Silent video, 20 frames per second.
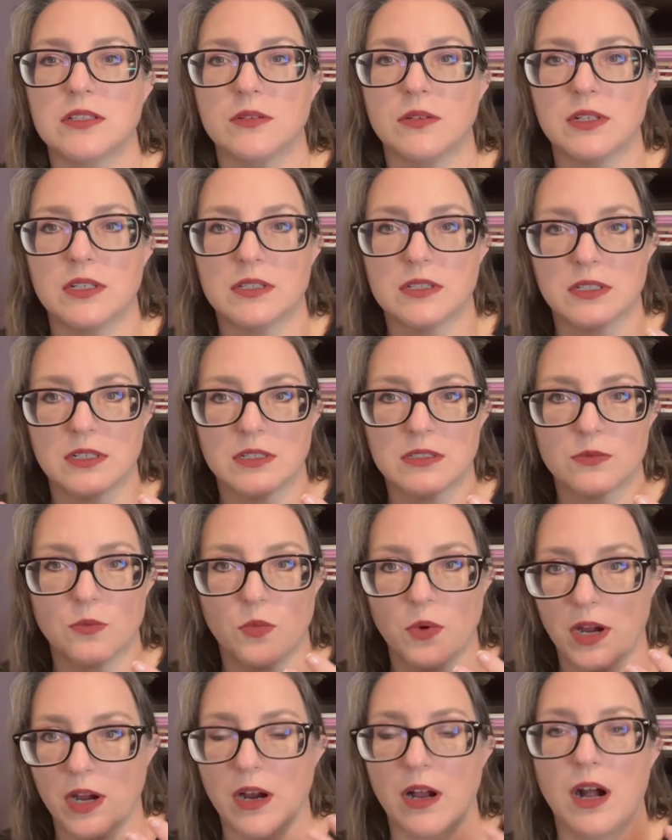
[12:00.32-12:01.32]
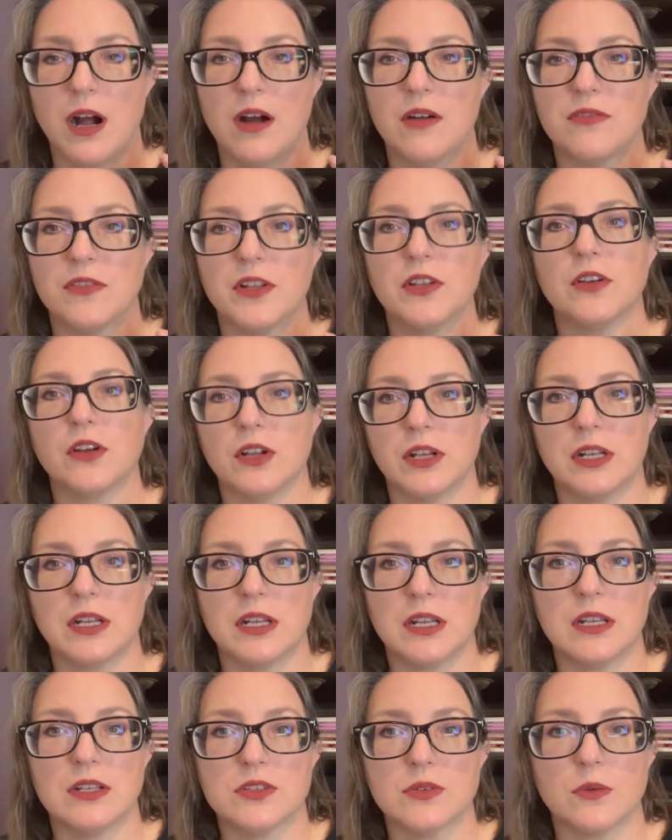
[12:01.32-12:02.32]
it, it's gonna wear off, and you're gonna
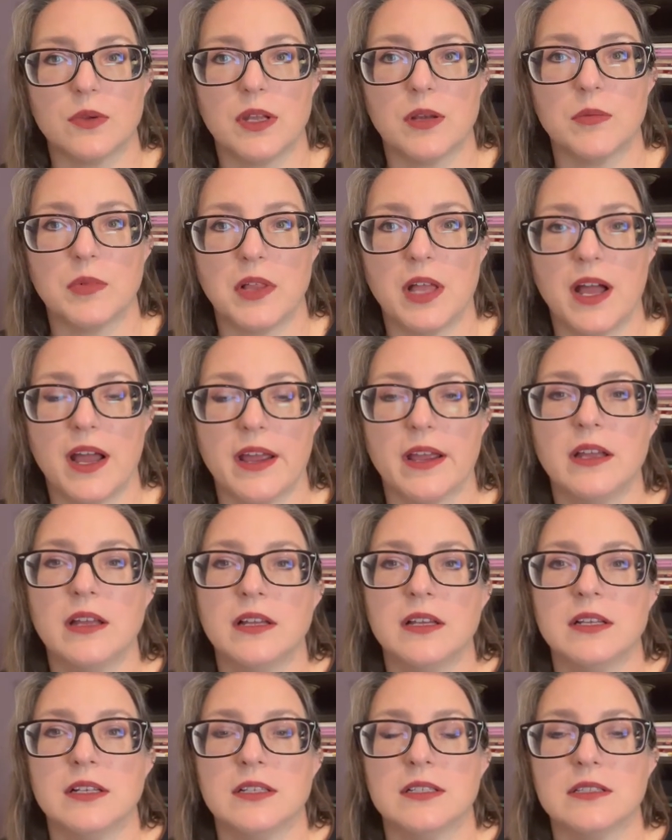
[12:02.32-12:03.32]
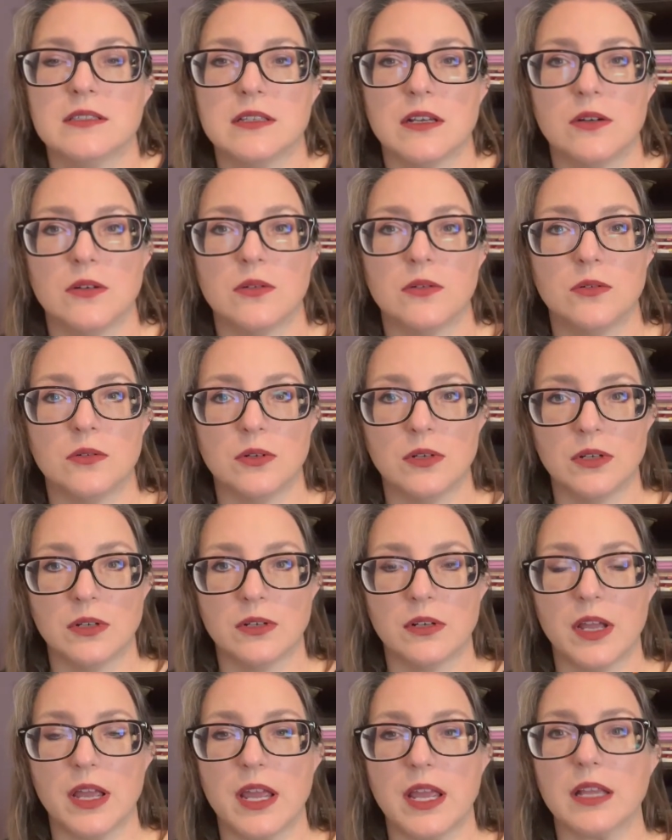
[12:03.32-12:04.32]
need to reapply. So
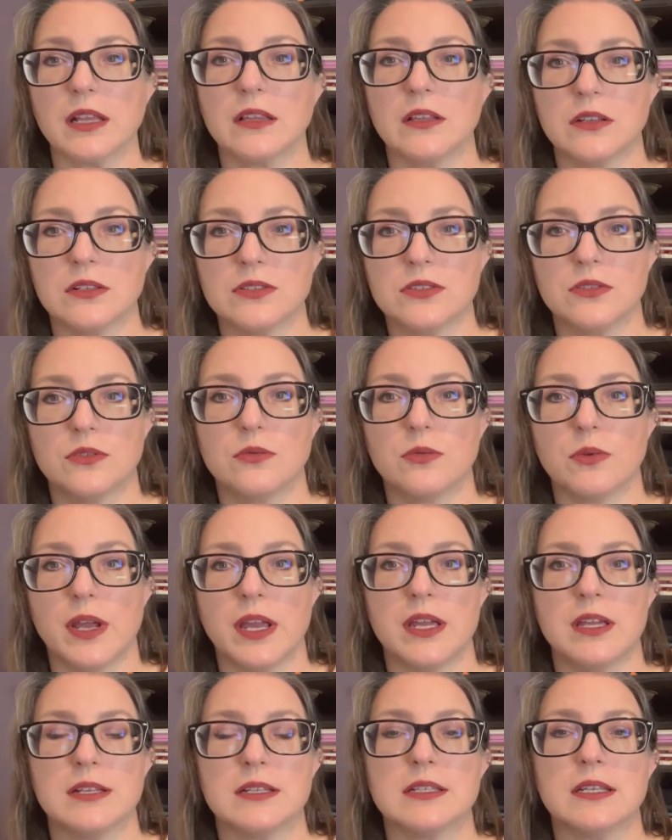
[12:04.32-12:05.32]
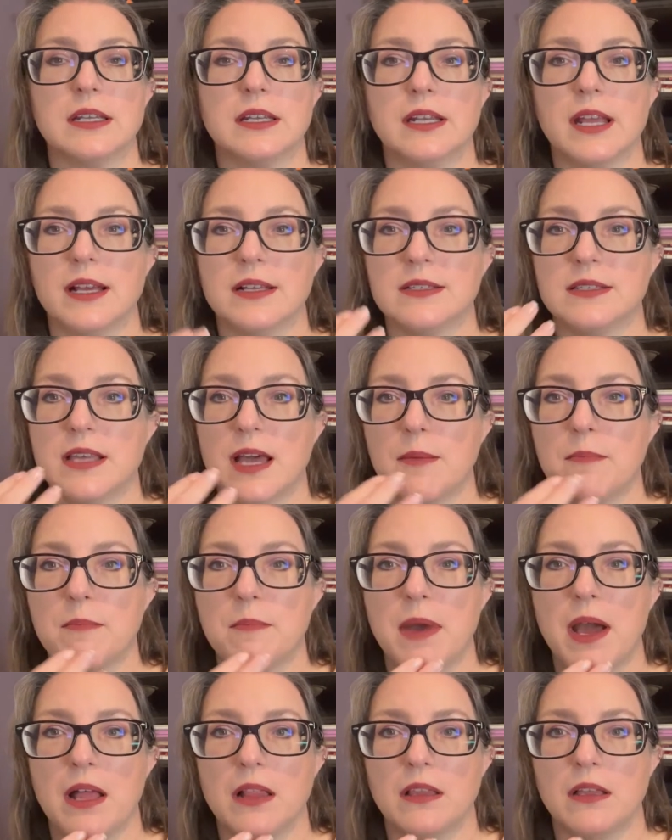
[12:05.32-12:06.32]
it looks great. It has that
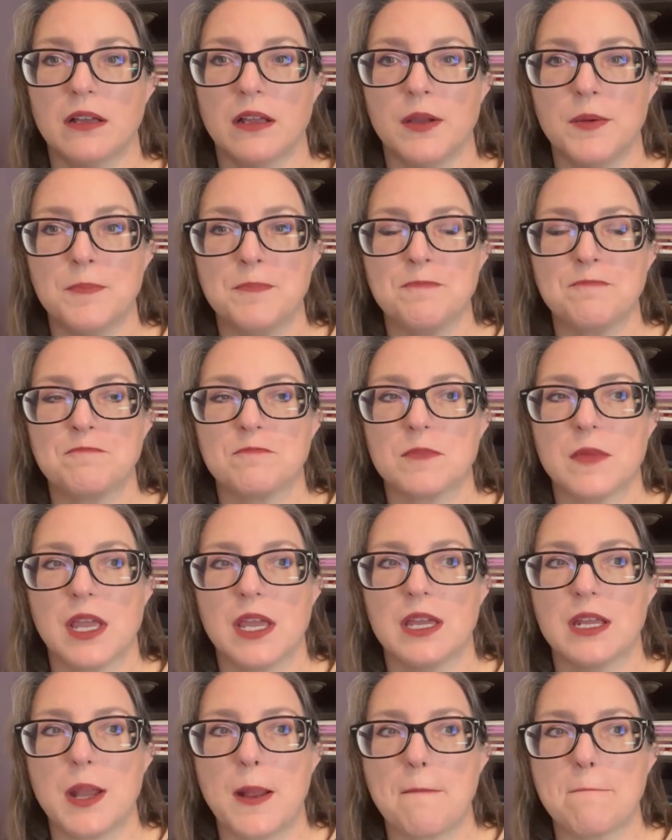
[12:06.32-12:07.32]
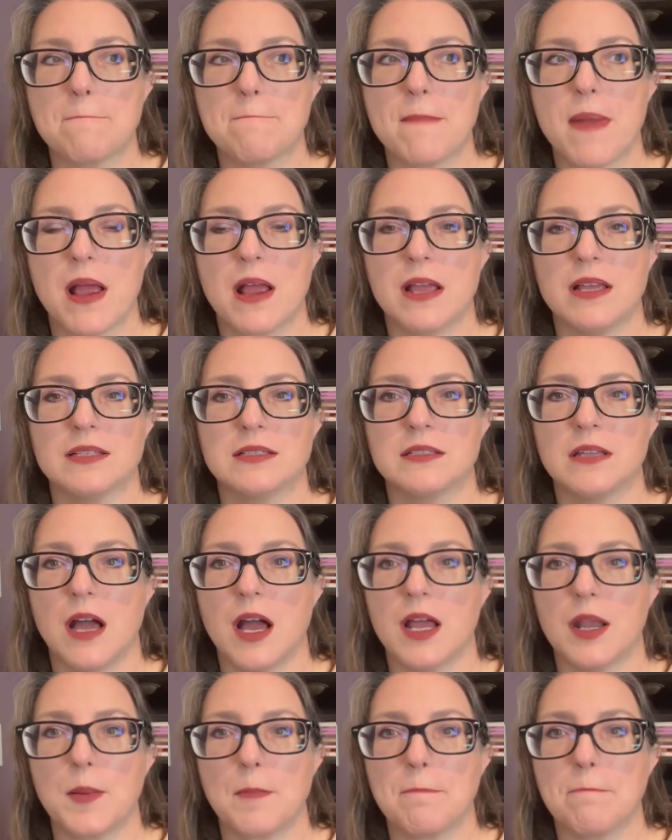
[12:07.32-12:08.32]
matte look. It is
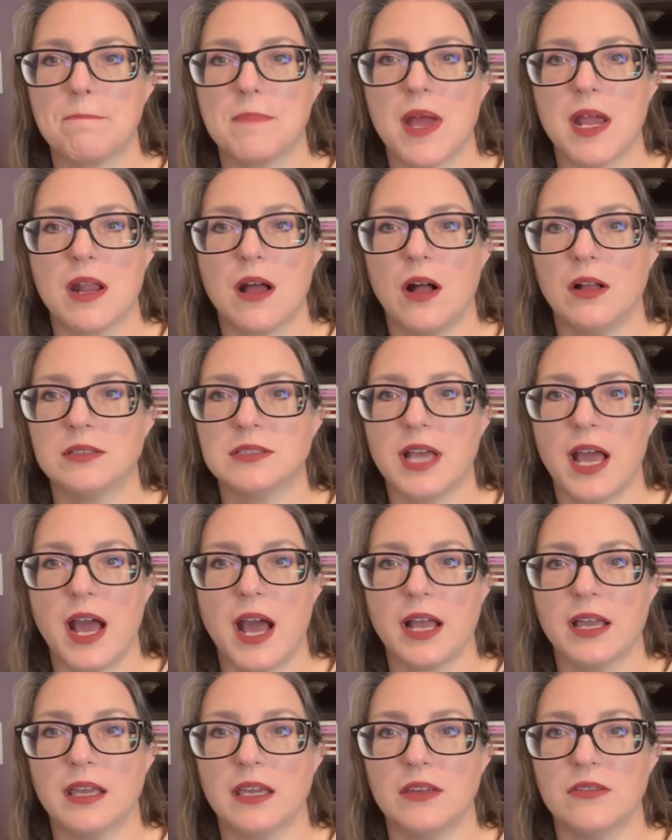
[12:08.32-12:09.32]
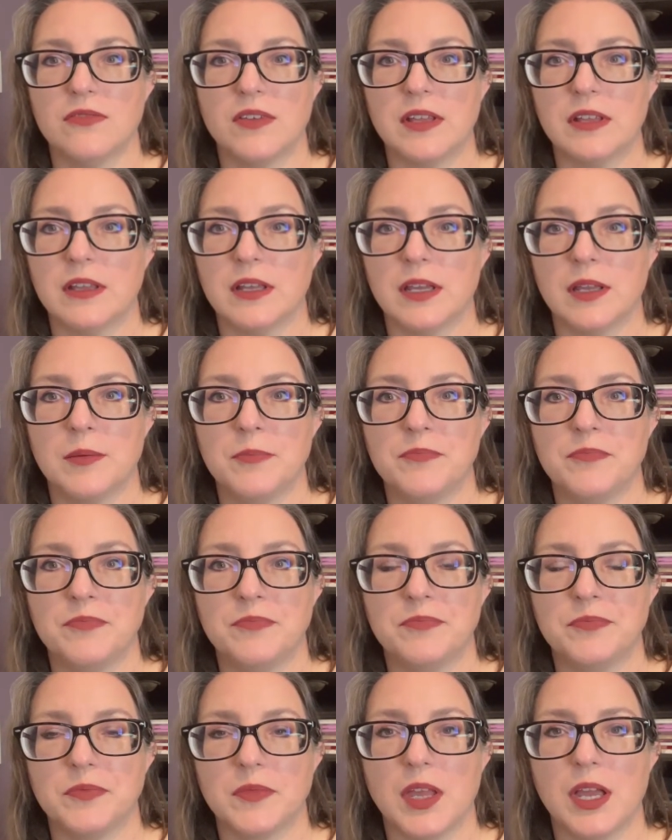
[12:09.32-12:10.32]
not at all tacky feeling.
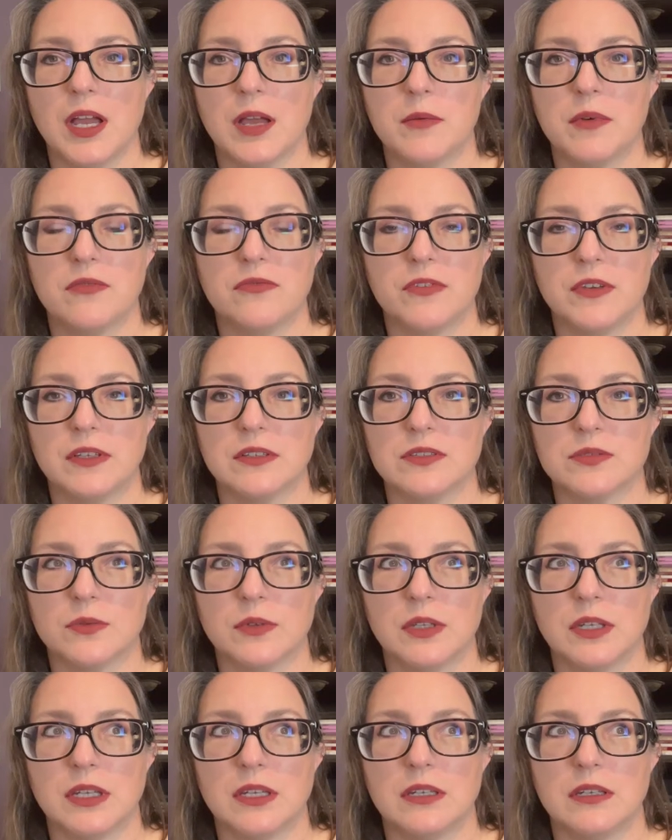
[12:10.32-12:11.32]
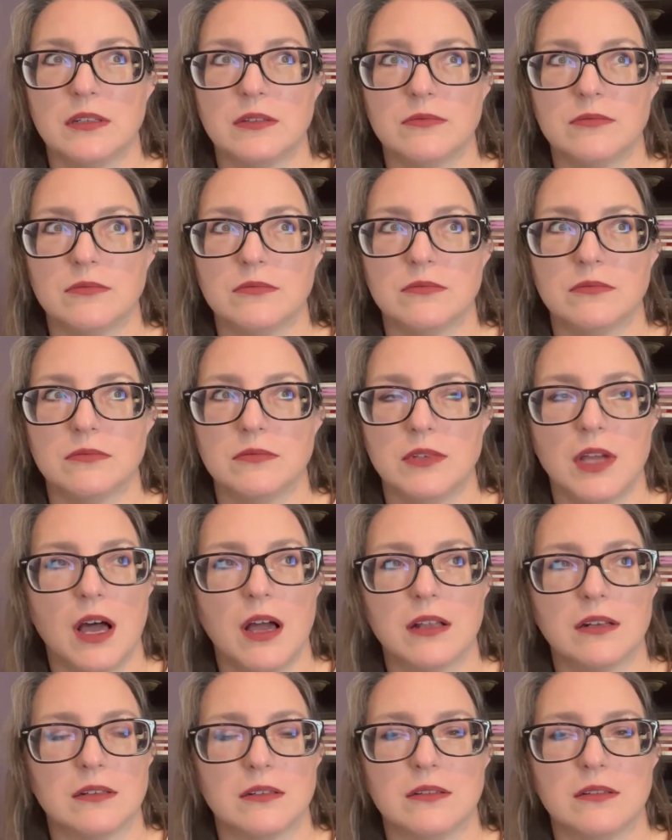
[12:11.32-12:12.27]
It feels really not,